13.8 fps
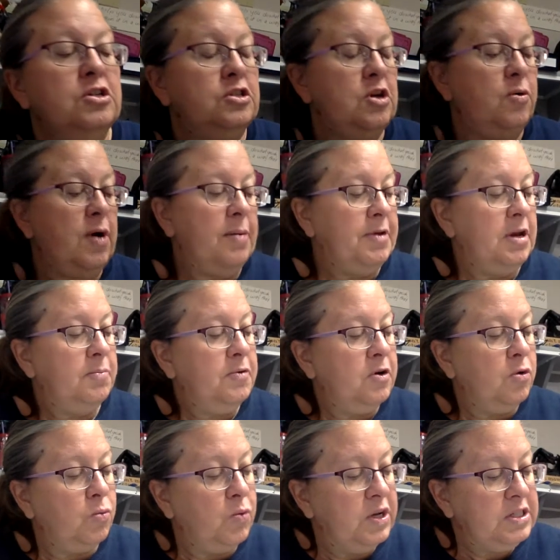So I'm going to
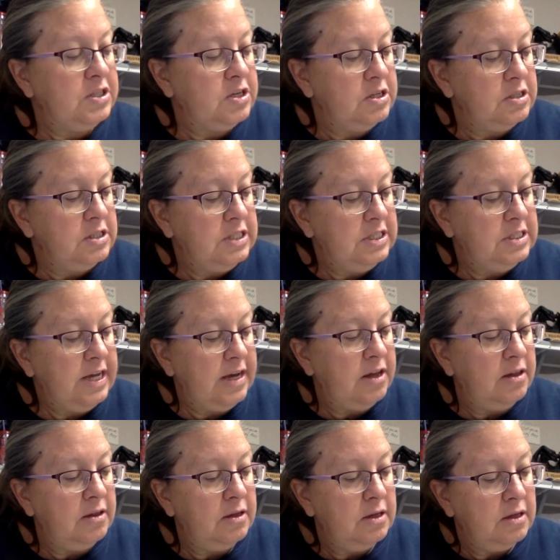put which detail